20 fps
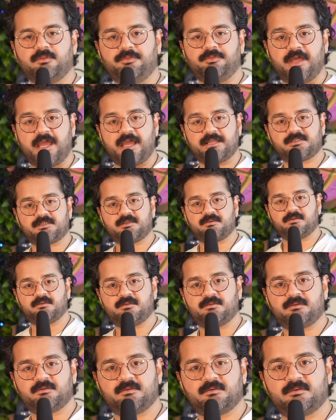That
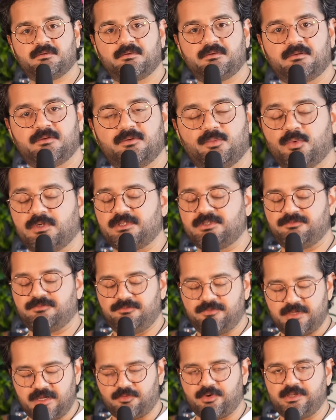was
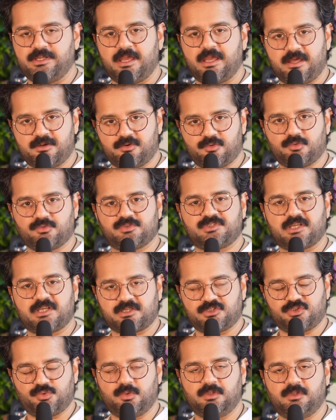very
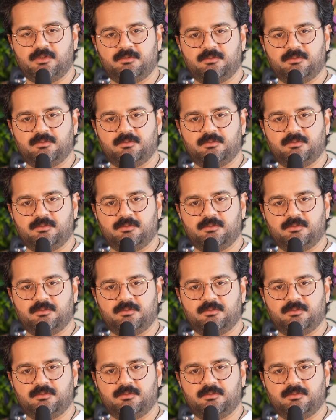heterosexual.